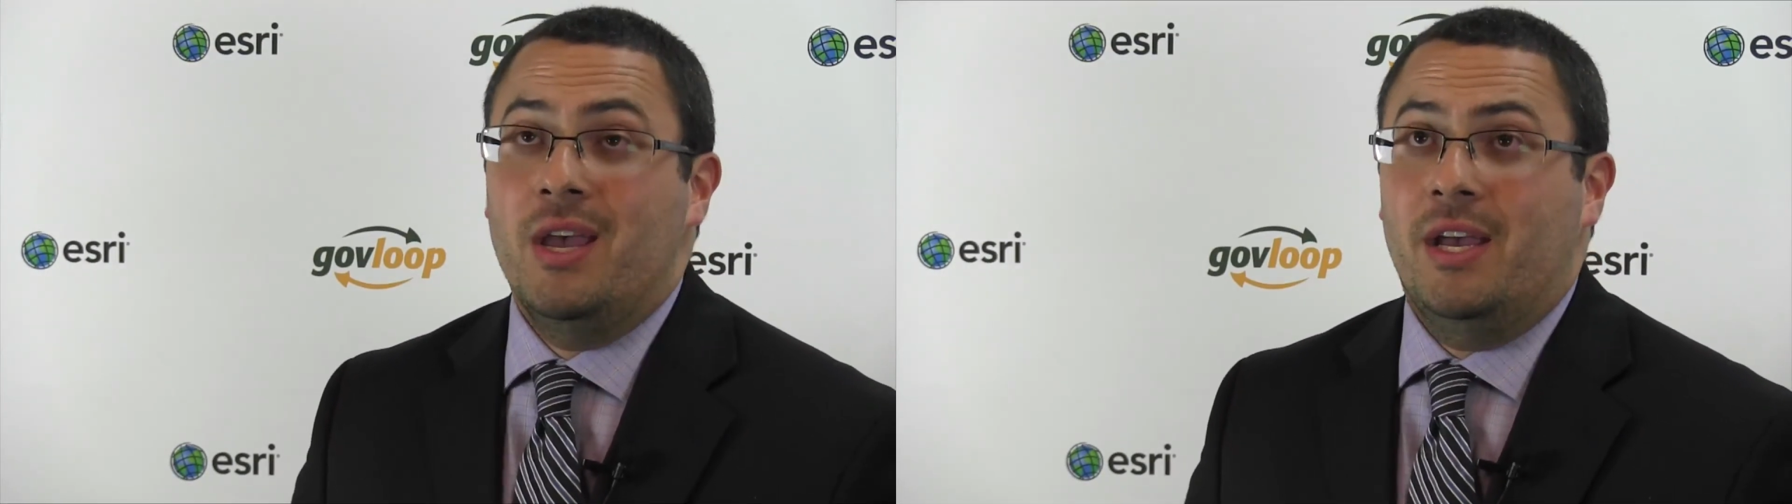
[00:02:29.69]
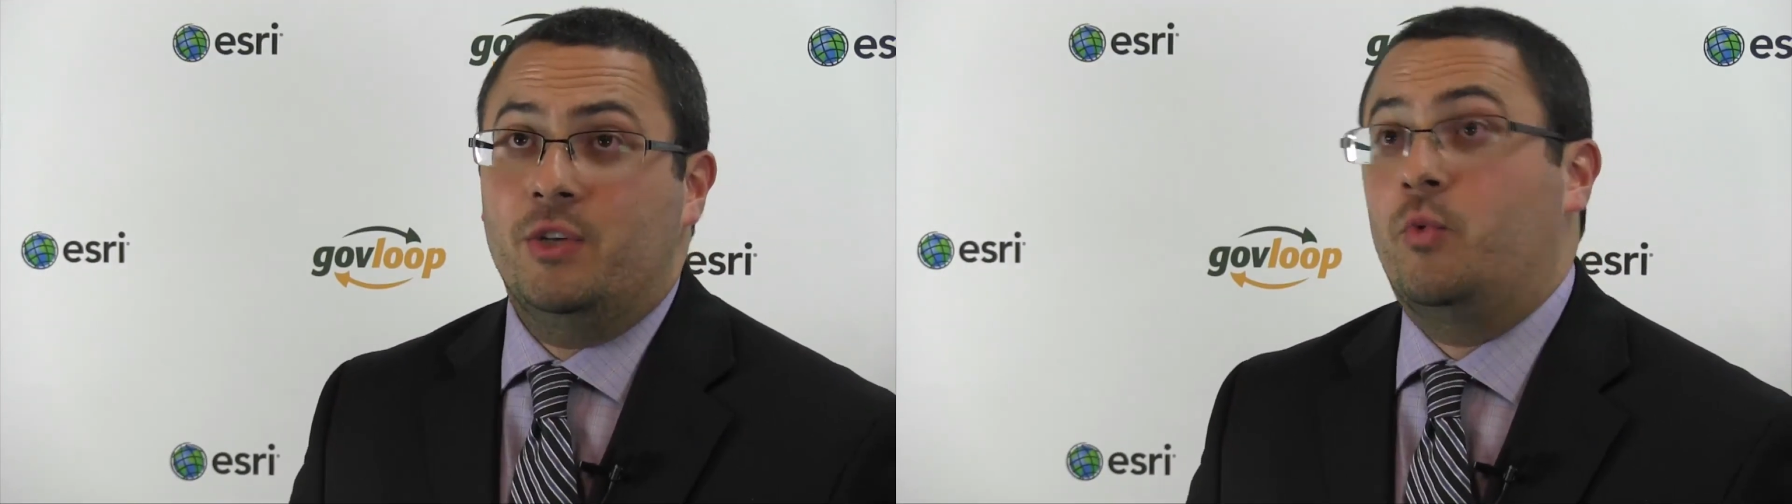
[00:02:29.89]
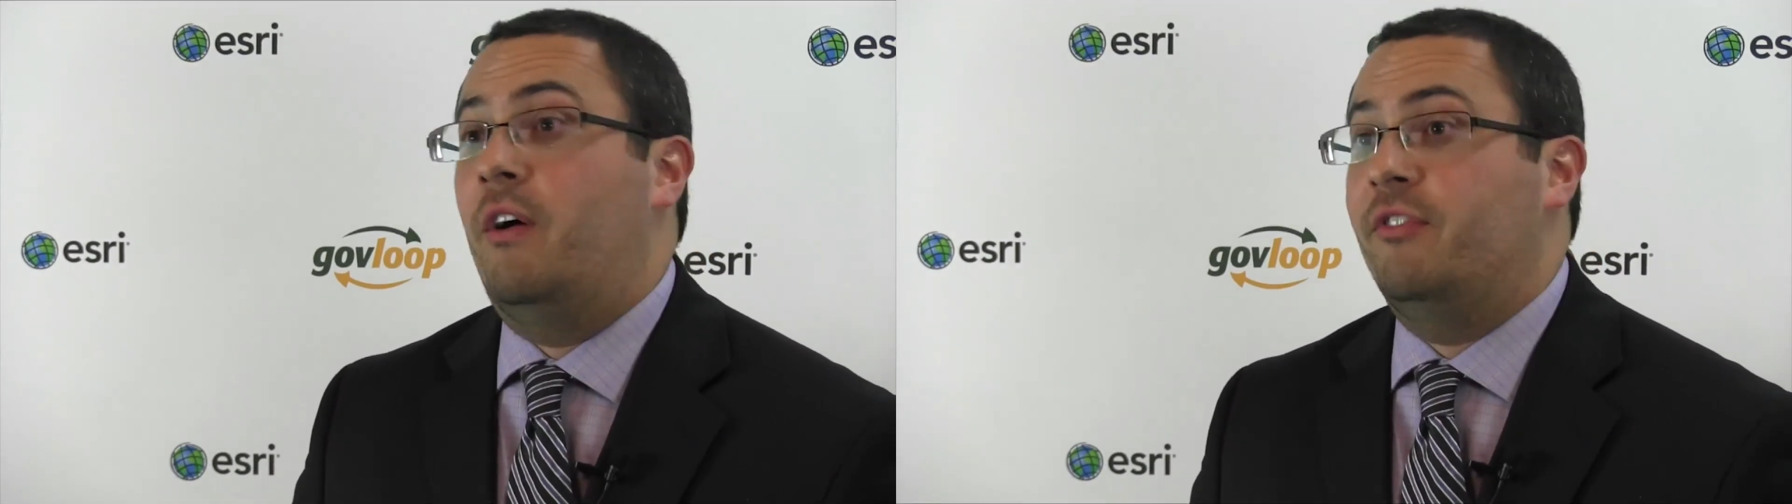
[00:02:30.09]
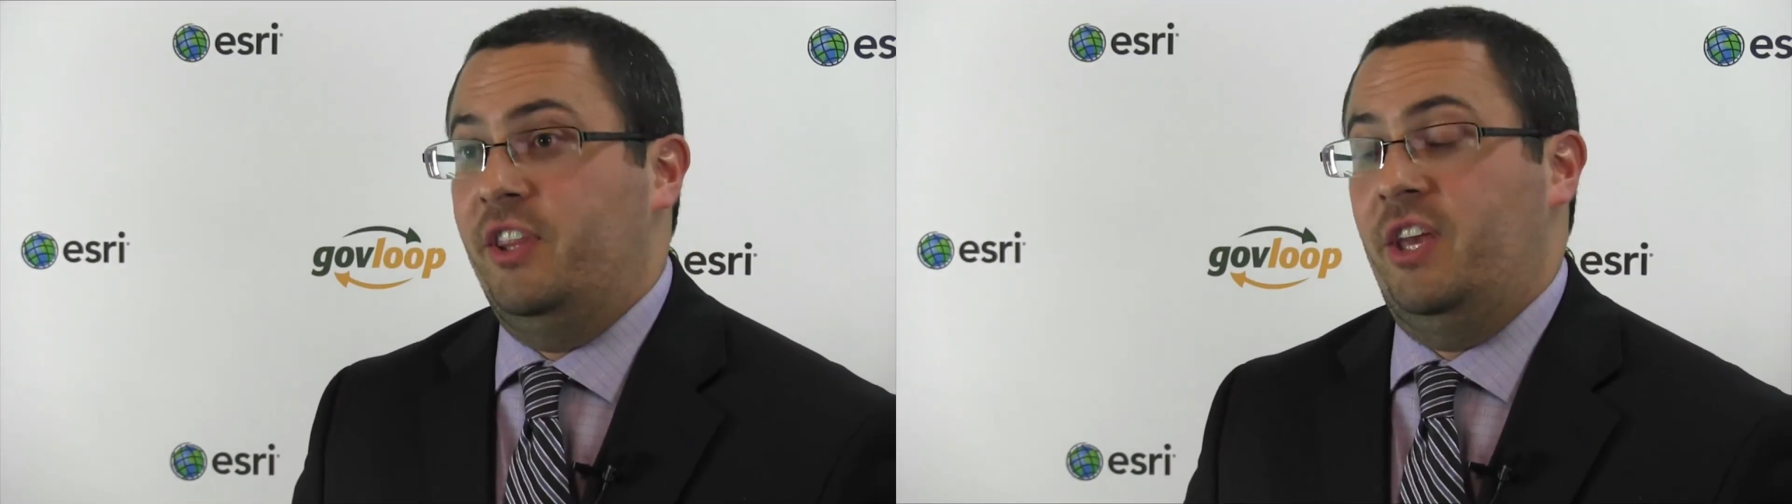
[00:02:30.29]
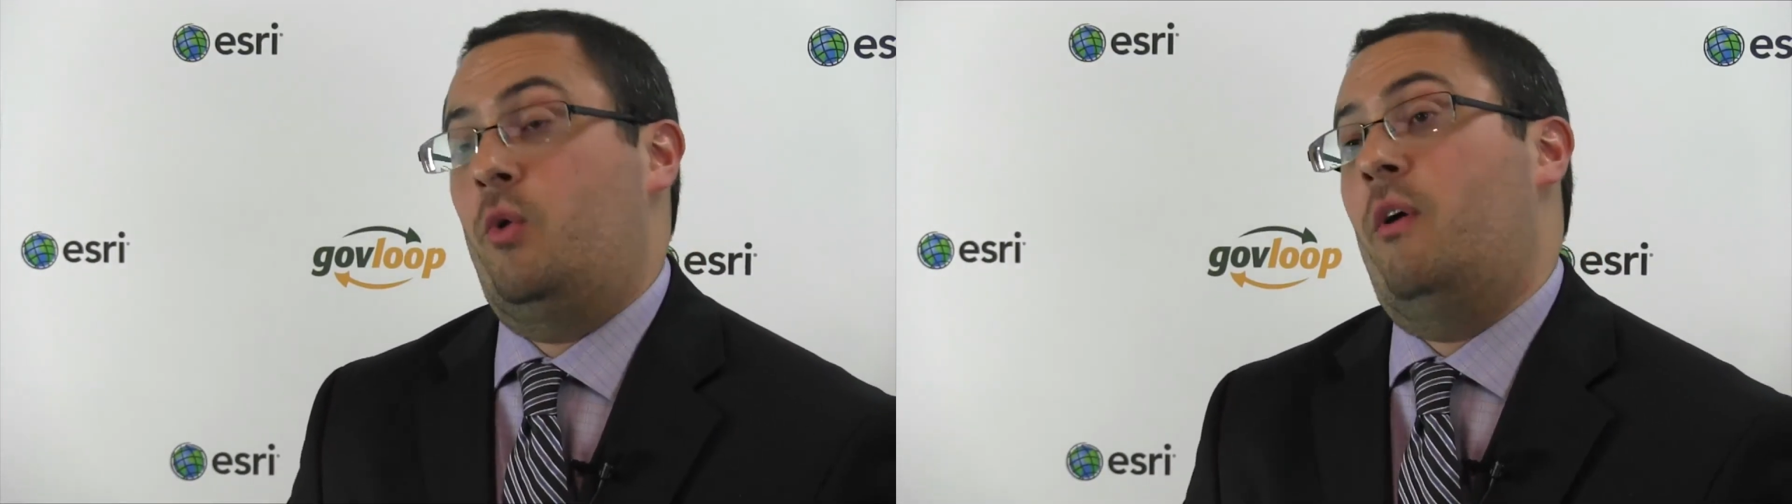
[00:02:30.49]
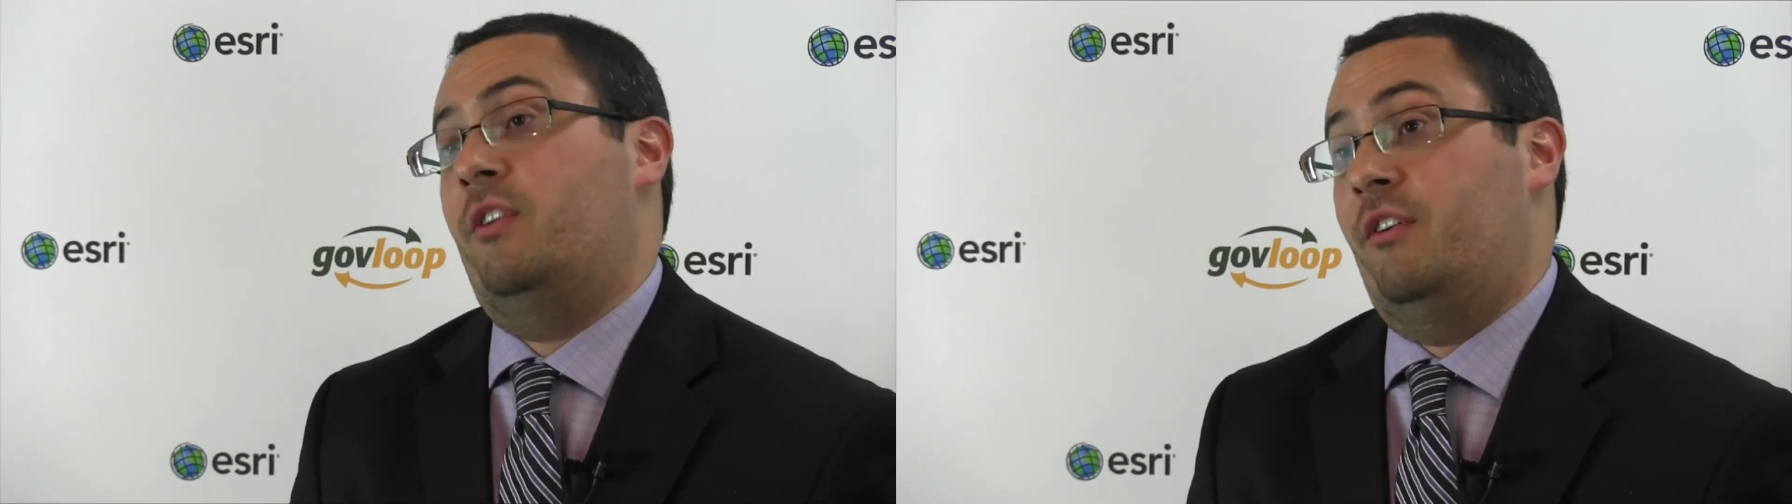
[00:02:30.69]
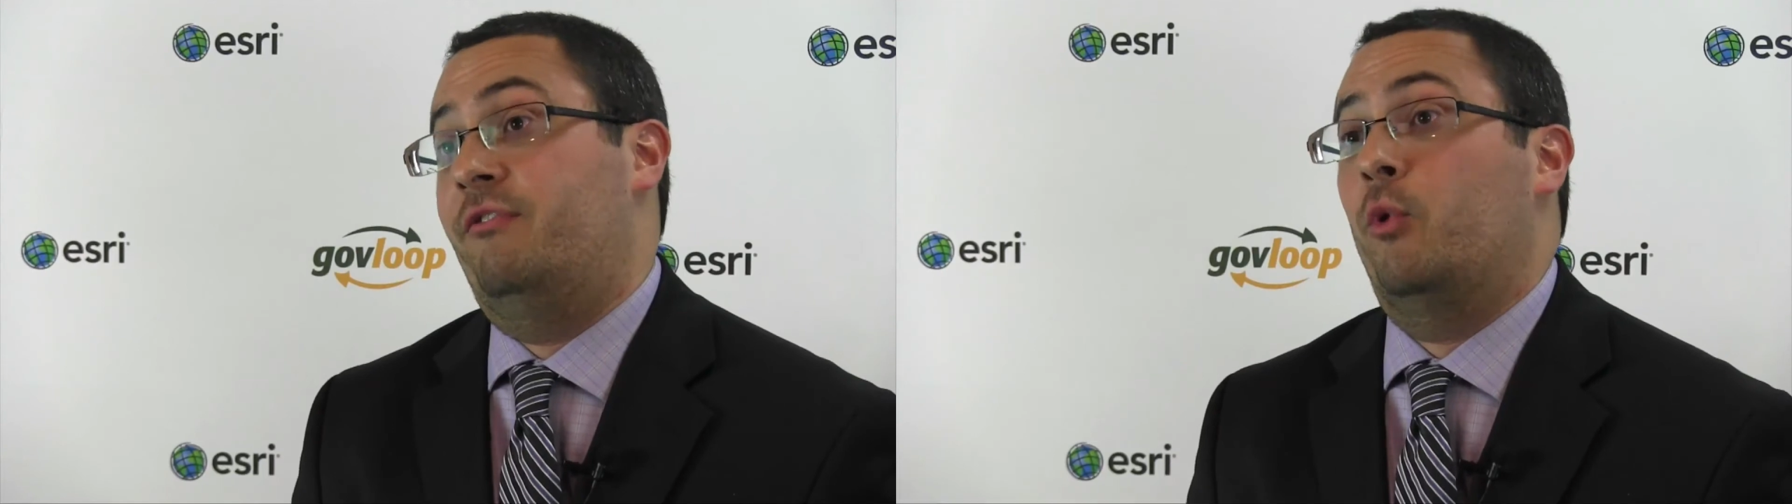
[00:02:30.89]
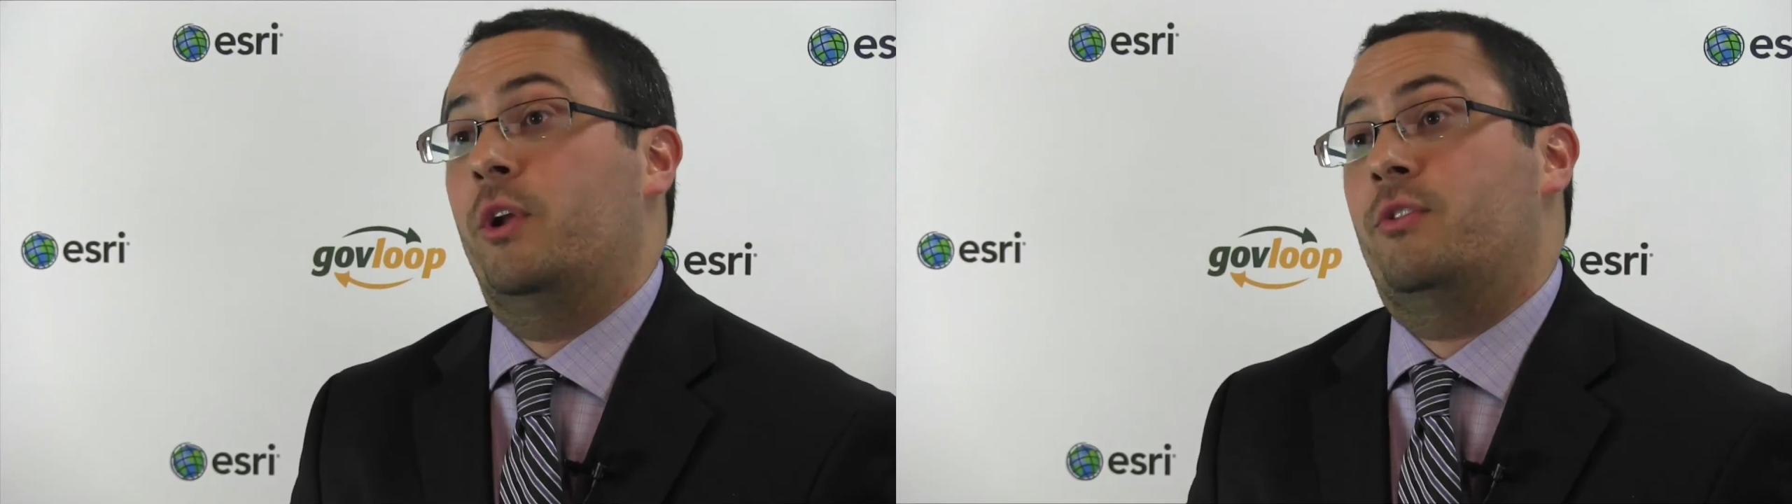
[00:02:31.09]
is roughly the equivalent of
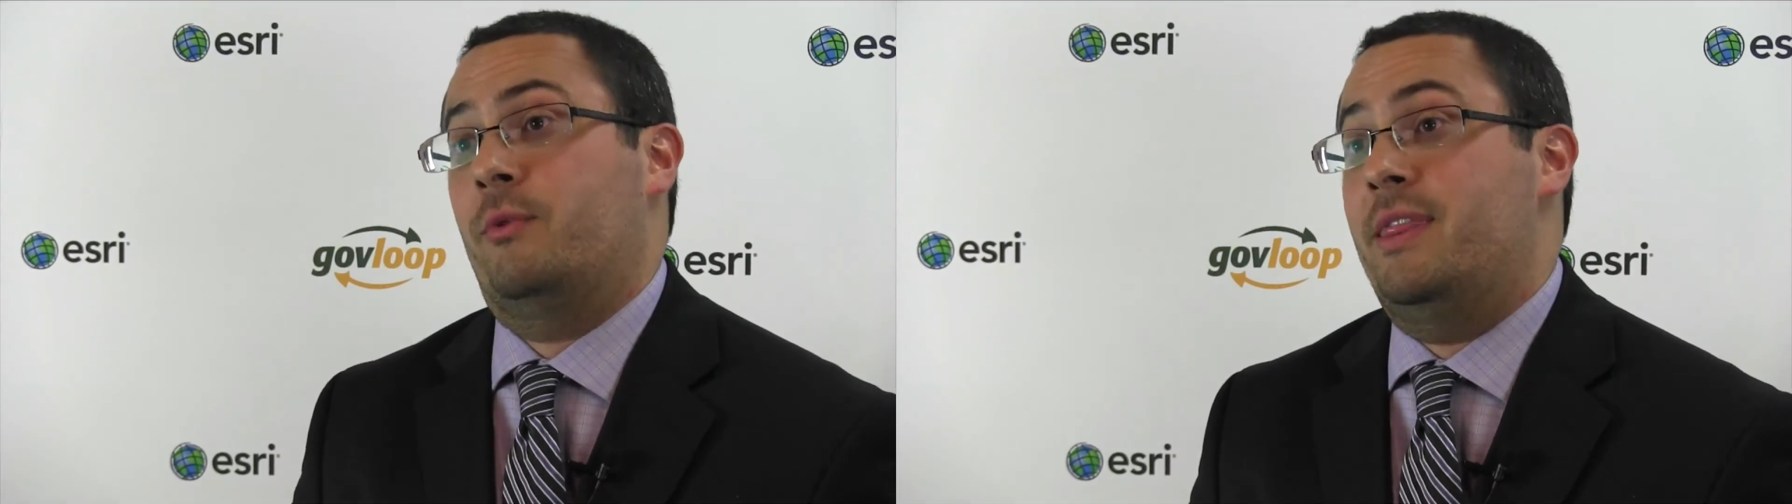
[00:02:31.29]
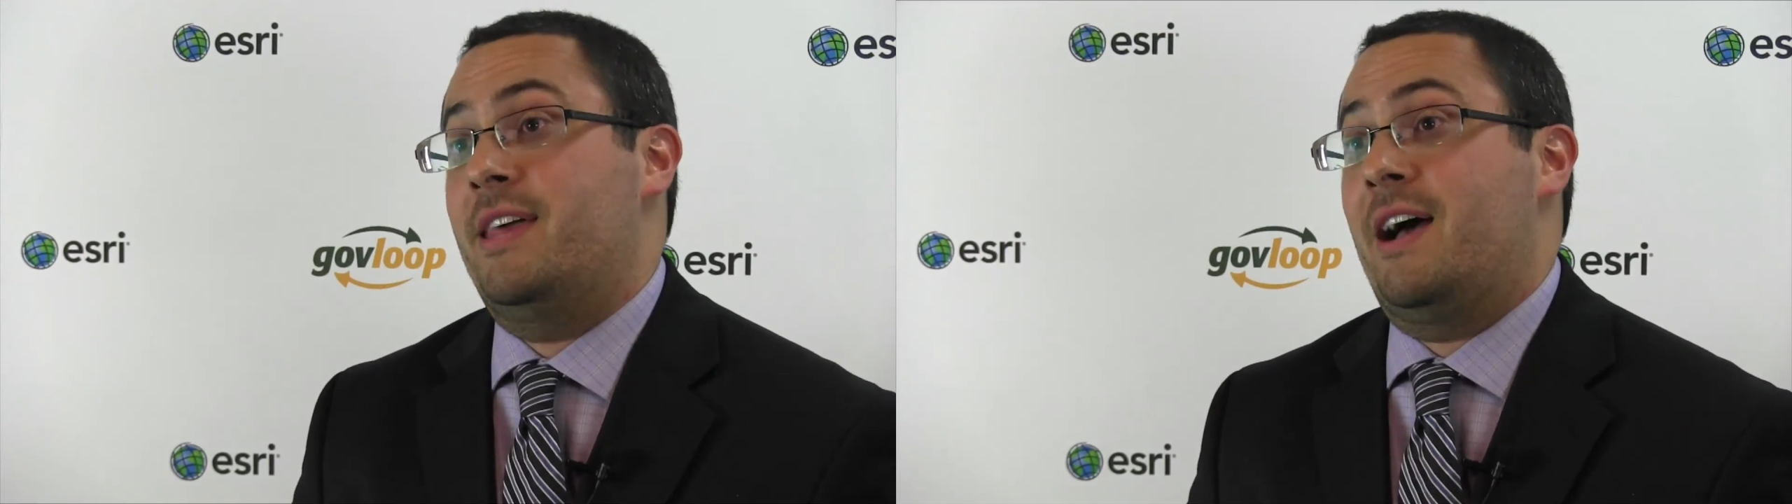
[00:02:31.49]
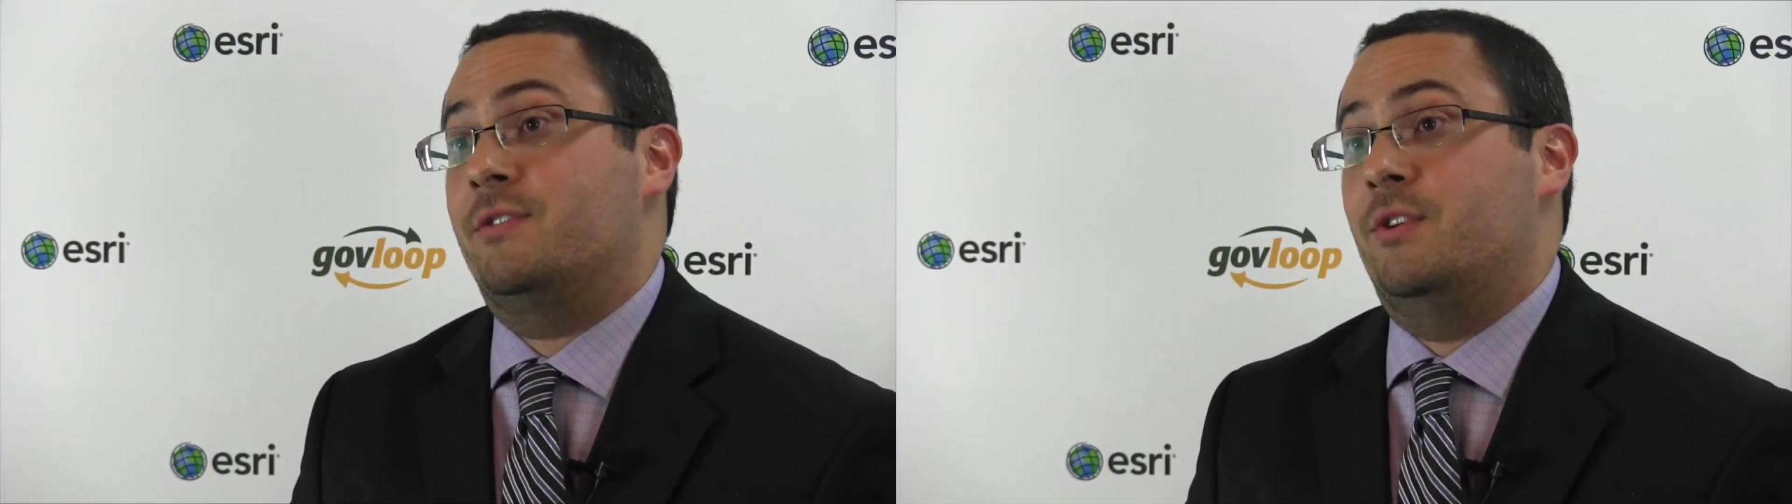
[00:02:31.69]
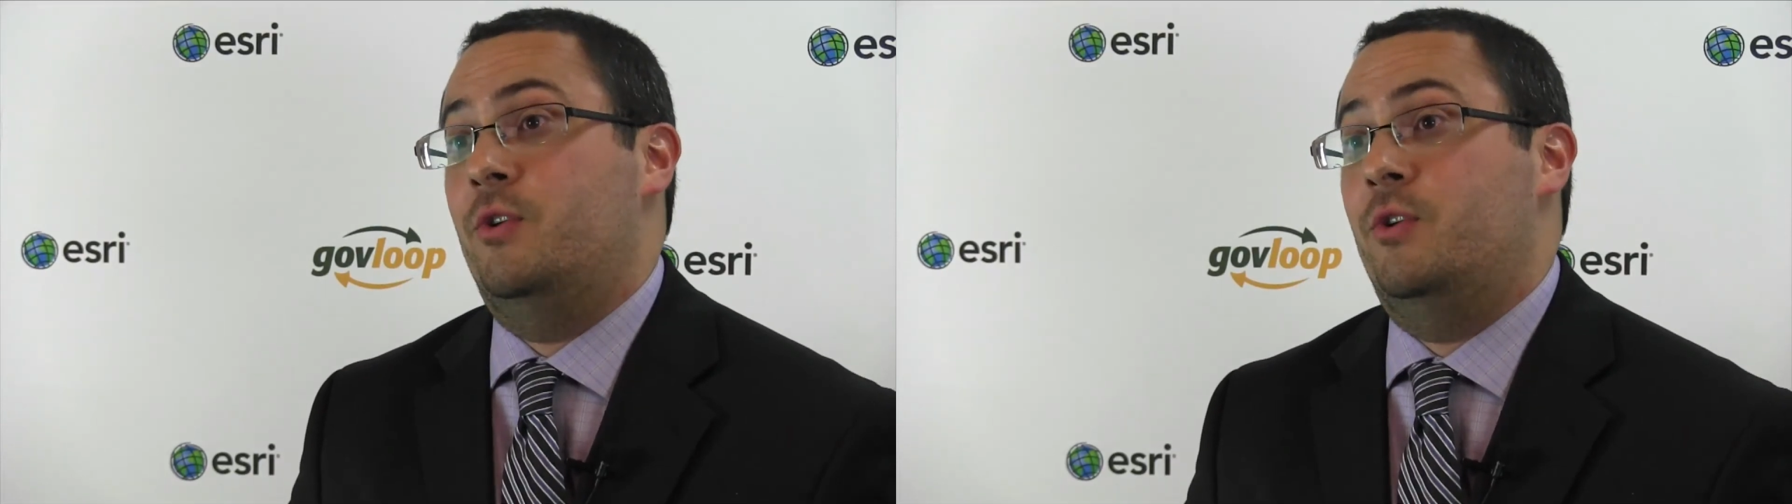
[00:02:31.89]
43,000